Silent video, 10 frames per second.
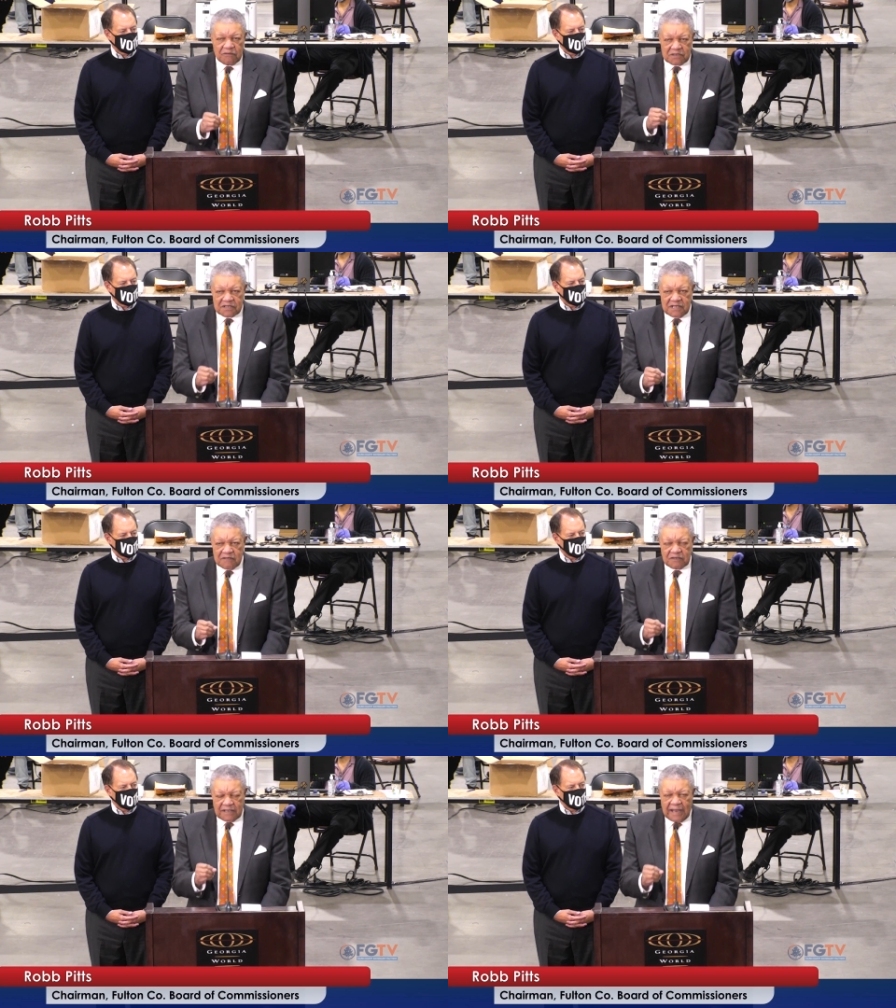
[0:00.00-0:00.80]
We
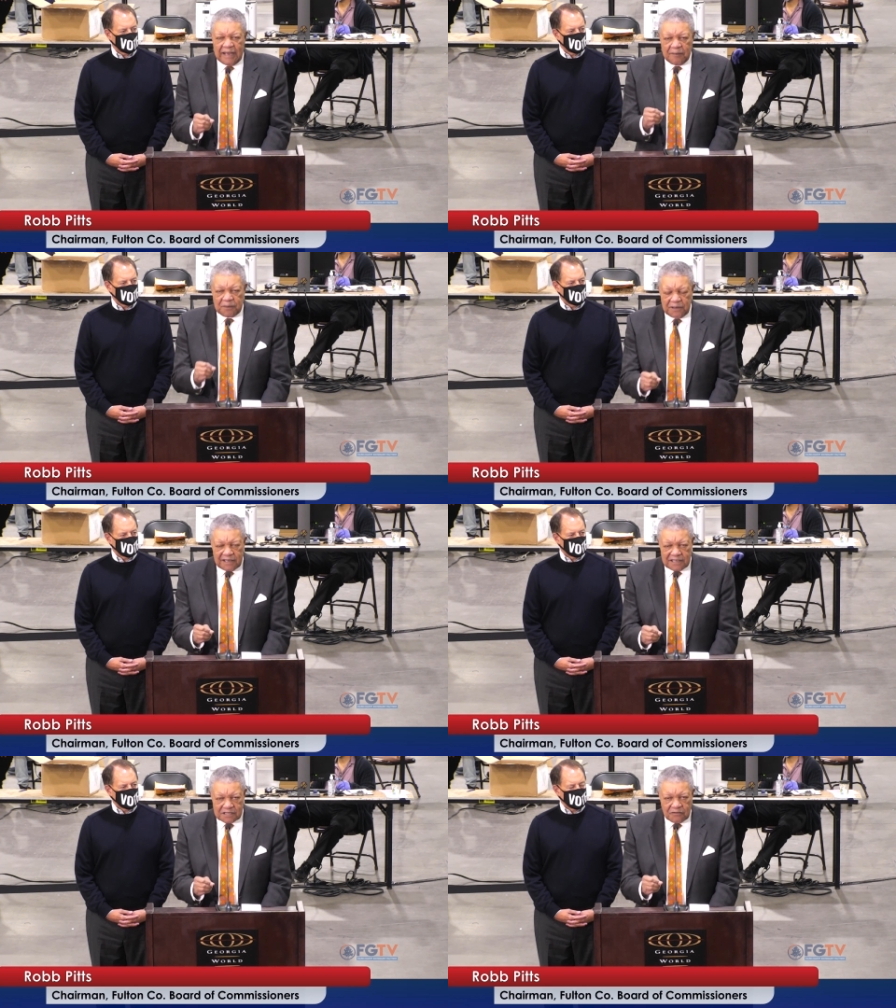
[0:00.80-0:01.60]
received an A
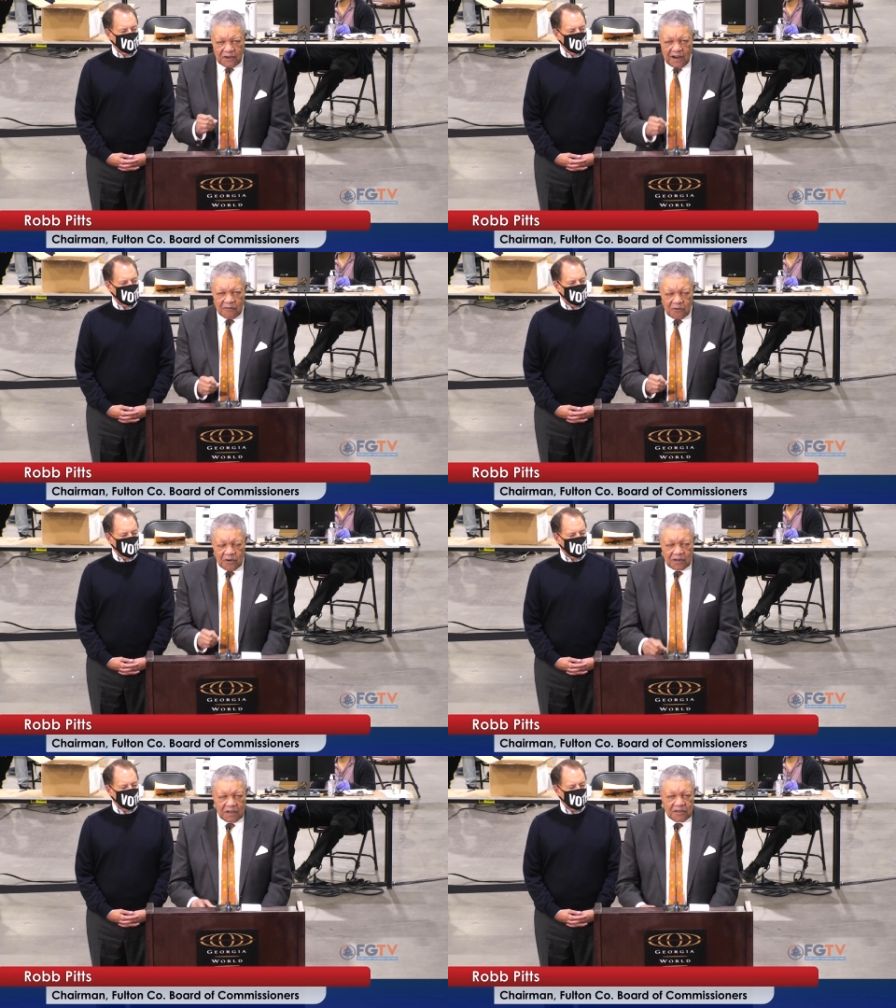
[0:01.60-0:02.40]
plus for our
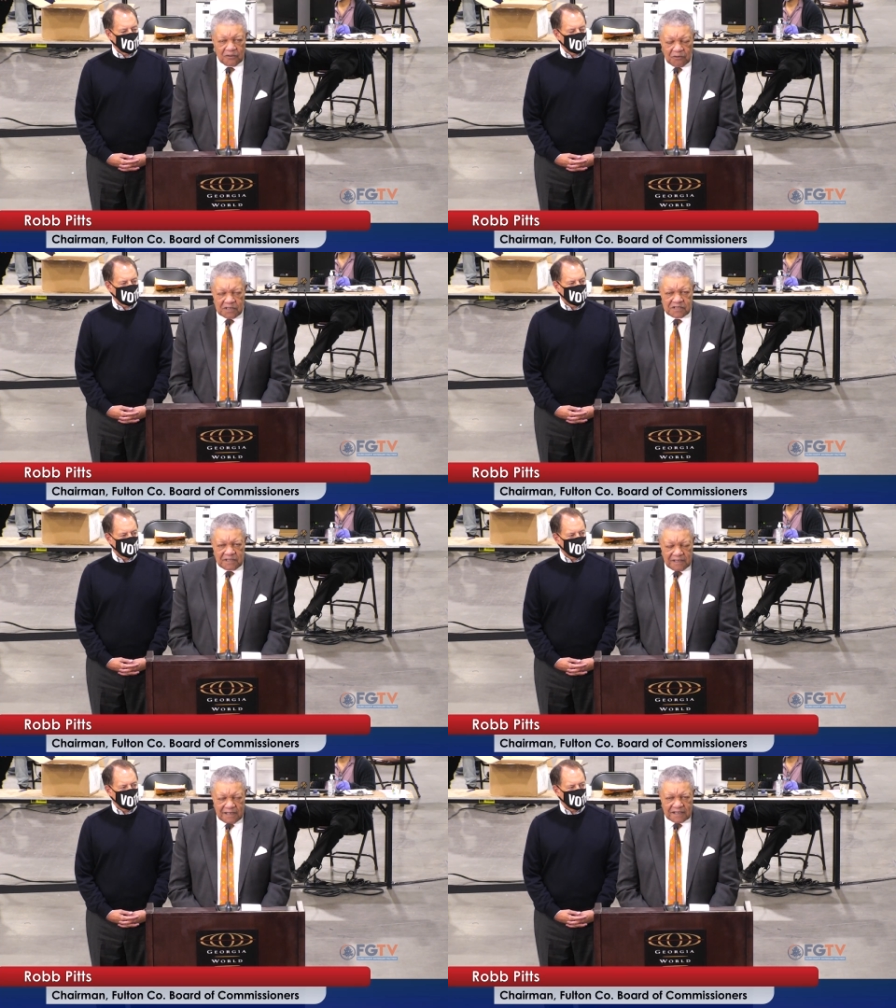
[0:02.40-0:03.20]
work in the
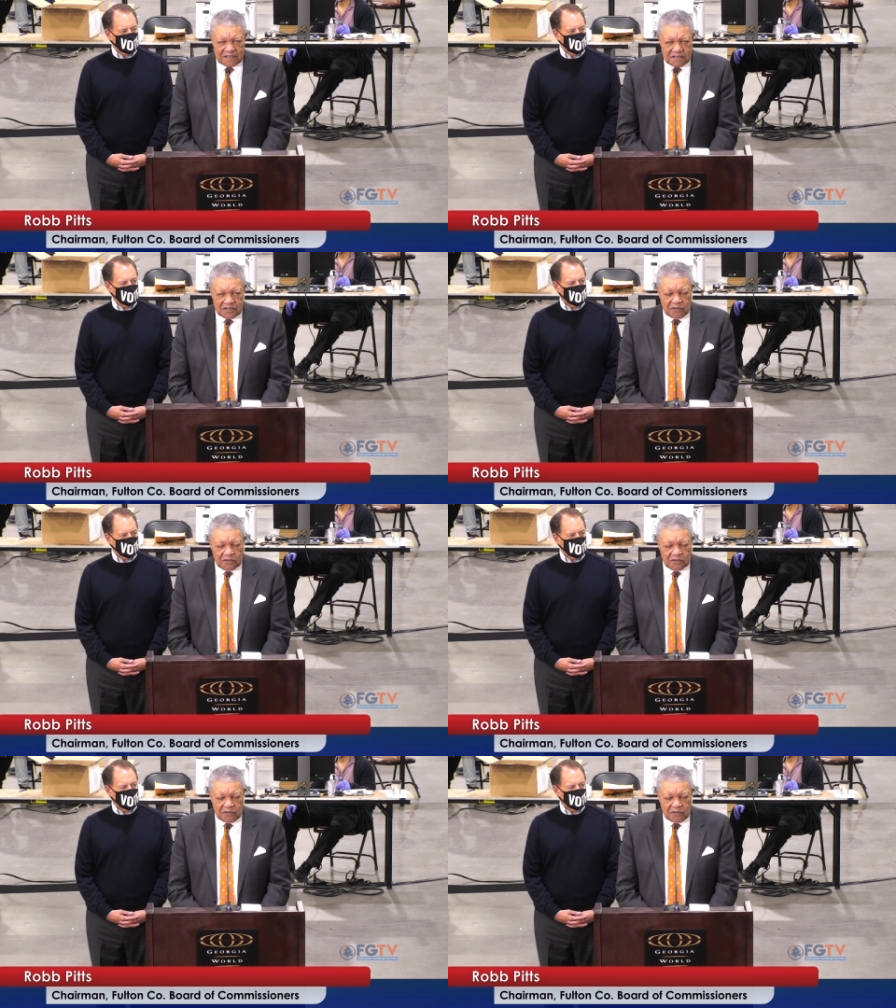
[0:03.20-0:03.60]
recent election.